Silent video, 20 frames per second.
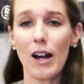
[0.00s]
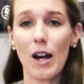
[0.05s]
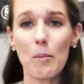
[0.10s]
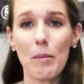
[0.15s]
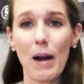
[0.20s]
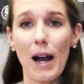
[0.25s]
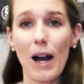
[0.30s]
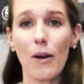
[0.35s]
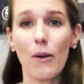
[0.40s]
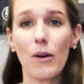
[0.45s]

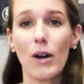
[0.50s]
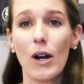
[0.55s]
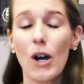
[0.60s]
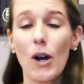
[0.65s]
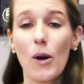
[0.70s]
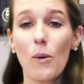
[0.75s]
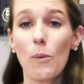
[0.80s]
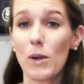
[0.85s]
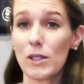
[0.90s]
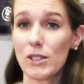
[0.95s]
about
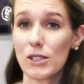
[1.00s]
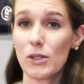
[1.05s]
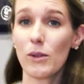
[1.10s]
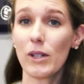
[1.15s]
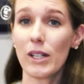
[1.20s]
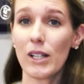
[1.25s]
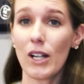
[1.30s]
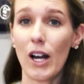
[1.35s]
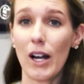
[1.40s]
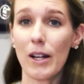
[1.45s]
what's
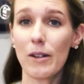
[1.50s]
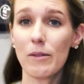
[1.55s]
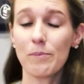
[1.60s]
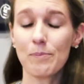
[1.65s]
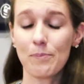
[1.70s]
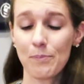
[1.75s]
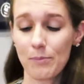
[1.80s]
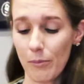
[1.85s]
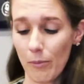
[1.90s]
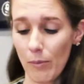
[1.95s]
going
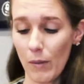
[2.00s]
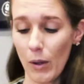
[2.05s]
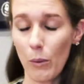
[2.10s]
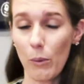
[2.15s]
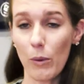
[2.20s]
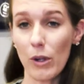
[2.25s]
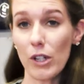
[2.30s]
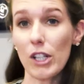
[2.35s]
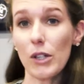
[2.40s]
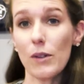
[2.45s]
on,
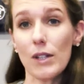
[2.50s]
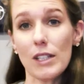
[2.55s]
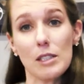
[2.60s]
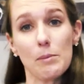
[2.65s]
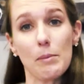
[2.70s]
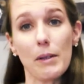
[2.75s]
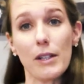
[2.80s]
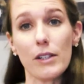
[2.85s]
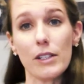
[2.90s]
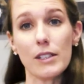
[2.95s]
what are you
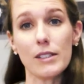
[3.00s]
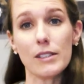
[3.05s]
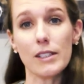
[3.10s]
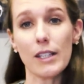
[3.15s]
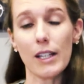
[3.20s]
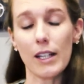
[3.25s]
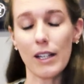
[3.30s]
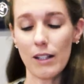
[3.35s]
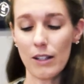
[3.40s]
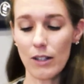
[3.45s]

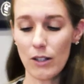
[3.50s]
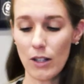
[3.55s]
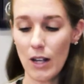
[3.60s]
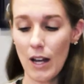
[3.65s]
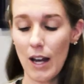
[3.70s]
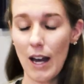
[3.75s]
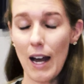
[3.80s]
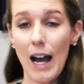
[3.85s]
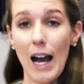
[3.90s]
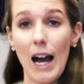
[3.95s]
experiencing,
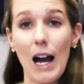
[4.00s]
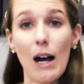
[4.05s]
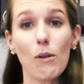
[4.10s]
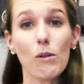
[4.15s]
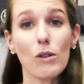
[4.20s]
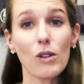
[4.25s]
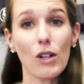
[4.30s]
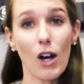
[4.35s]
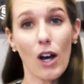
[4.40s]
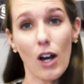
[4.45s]
how
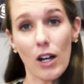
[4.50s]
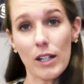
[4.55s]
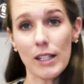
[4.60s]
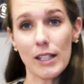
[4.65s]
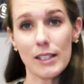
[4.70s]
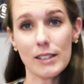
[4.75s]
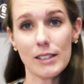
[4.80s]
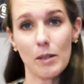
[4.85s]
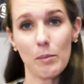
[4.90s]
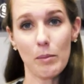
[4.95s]
long
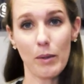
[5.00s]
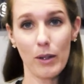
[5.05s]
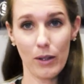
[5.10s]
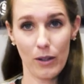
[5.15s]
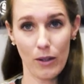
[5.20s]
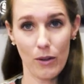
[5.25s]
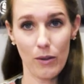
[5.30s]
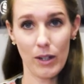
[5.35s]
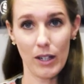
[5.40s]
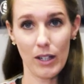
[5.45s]
has it been
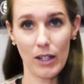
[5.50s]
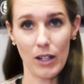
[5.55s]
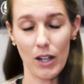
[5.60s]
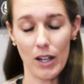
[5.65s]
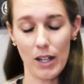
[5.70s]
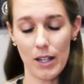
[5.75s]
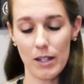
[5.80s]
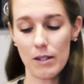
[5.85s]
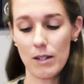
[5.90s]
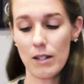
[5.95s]
going
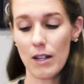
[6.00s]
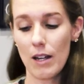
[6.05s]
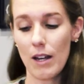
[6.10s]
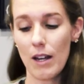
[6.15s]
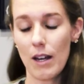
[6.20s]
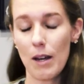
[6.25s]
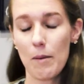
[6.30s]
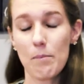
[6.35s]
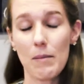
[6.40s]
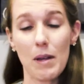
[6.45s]
on,
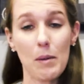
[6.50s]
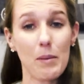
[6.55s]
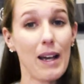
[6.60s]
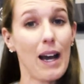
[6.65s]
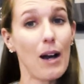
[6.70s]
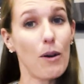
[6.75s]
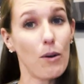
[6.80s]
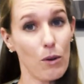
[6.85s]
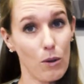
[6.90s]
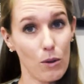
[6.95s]
maybe
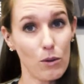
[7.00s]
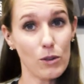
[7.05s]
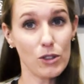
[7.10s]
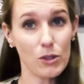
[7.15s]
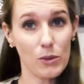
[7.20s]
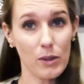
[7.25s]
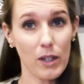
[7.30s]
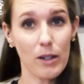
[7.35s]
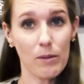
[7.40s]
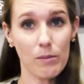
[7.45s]
how old
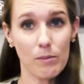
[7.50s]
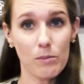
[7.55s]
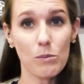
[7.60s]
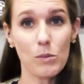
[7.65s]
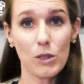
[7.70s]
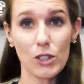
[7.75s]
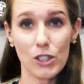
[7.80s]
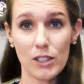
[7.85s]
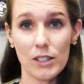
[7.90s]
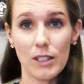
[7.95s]
you are,
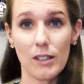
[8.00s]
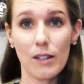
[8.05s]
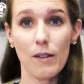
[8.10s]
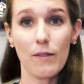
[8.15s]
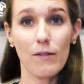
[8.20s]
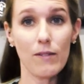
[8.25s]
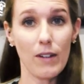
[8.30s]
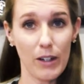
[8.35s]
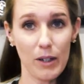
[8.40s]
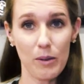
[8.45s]
which is a
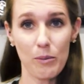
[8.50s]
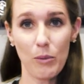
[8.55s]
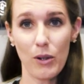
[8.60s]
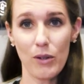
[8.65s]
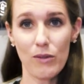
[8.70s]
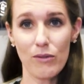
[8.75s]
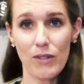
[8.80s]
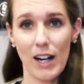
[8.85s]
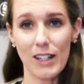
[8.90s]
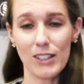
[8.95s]
very
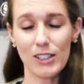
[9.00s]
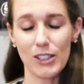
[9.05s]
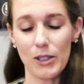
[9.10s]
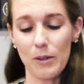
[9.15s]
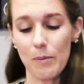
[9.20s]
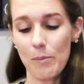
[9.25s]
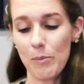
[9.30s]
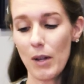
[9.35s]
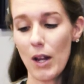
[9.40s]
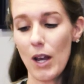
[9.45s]
important
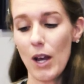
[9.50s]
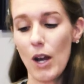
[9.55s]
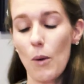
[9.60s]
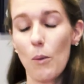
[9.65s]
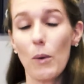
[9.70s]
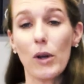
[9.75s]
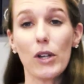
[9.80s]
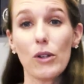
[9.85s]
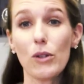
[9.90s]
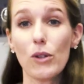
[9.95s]
factor.
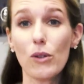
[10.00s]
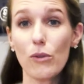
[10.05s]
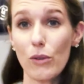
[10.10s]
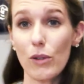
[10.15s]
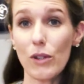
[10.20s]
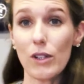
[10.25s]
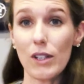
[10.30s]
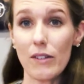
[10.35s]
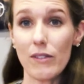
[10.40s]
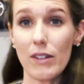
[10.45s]
What you do for
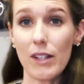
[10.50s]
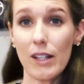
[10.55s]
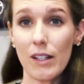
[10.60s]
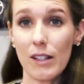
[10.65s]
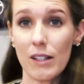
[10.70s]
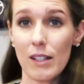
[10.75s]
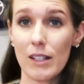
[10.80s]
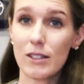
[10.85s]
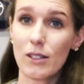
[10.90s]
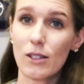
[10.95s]
a
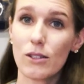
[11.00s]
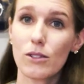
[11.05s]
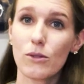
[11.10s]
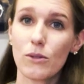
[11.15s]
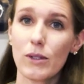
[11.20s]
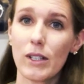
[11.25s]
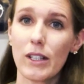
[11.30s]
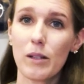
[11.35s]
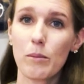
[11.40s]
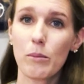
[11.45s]
living is also
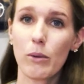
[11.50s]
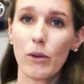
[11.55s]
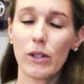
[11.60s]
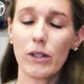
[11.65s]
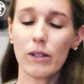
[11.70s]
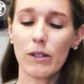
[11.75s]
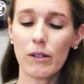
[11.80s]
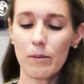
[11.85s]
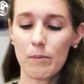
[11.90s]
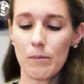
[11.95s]
really
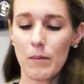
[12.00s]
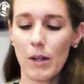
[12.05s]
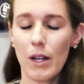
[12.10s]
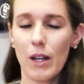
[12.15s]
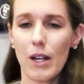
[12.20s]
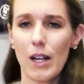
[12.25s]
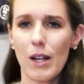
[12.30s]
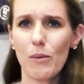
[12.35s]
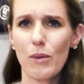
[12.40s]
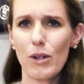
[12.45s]
important,
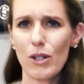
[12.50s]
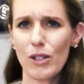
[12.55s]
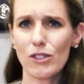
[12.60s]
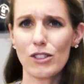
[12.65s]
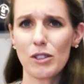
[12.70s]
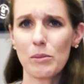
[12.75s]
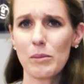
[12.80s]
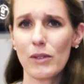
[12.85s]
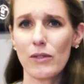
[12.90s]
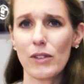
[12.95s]
and what are
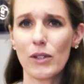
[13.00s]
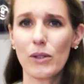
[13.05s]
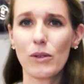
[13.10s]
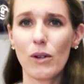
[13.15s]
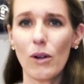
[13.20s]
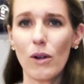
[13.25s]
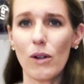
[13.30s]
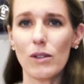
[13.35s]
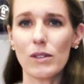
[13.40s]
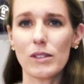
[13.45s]
some of your
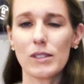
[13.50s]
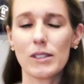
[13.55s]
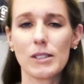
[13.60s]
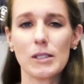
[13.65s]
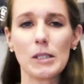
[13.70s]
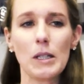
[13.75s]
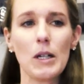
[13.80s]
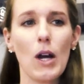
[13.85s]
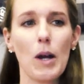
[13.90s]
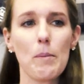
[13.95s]

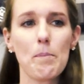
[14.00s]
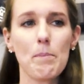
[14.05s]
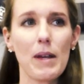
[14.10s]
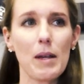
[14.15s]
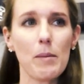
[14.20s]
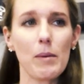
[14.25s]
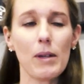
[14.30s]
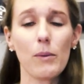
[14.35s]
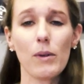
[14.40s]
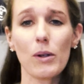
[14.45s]
goals?
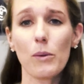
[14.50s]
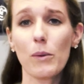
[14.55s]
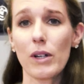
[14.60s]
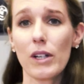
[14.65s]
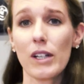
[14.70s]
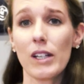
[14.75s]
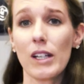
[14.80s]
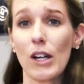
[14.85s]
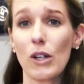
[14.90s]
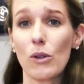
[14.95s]
Maybe we're
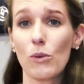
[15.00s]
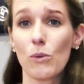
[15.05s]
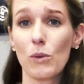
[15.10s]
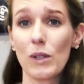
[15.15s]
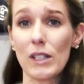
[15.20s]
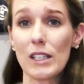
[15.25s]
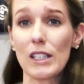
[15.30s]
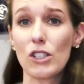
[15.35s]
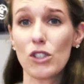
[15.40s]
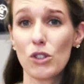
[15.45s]
working on a
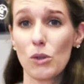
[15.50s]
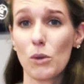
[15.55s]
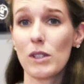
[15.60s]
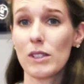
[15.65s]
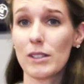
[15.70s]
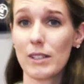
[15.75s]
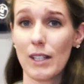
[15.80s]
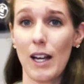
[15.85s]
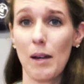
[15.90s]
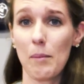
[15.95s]
really
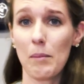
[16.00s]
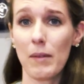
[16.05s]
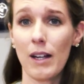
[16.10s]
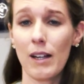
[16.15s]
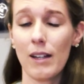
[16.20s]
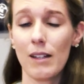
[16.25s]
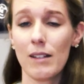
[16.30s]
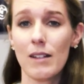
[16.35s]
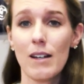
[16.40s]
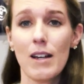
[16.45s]
short
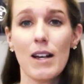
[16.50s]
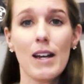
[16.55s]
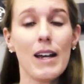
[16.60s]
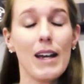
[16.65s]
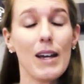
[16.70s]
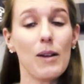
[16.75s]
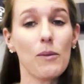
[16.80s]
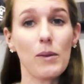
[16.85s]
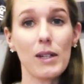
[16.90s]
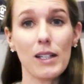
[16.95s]
timeline
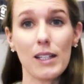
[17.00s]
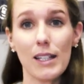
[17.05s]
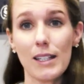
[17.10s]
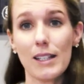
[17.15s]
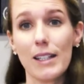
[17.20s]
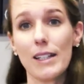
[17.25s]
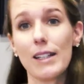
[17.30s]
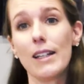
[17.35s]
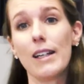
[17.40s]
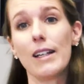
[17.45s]
and we need
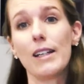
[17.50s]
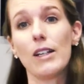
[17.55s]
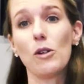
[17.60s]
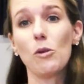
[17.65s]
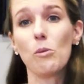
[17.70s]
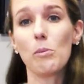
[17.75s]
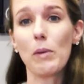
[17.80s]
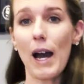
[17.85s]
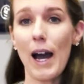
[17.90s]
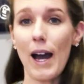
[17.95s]
to get you
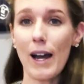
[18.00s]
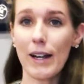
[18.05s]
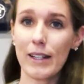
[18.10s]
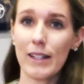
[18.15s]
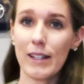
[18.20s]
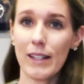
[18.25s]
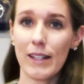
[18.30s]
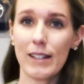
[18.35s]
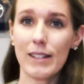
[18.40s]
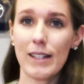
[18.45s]
back
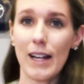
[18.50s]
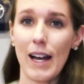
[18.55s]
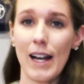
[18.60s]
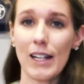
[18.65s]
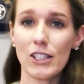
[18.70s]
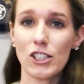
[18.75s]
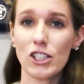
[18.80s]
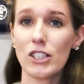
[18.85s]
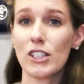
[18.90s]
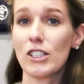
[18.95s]
into
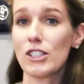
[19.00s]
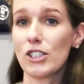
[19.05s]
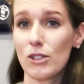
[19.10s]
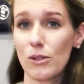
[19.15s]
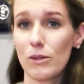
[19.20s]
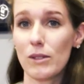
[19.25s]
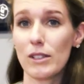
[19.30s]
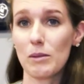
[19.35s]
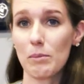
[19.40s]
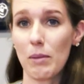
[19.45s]
action as
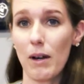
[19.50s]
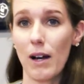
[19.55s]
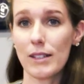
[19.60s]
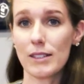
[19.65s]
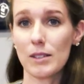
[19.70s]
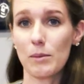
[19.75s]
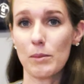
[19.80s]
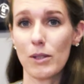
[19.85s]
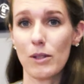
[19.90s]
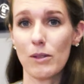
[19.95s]
soon as
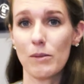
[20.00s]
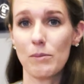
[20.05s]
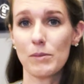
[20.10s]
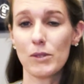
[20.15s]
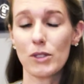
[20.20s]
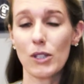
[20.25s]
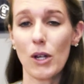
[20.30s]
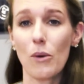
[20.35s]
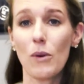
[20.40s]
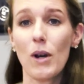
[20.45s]
possible.
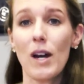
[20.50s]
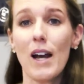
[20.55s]
So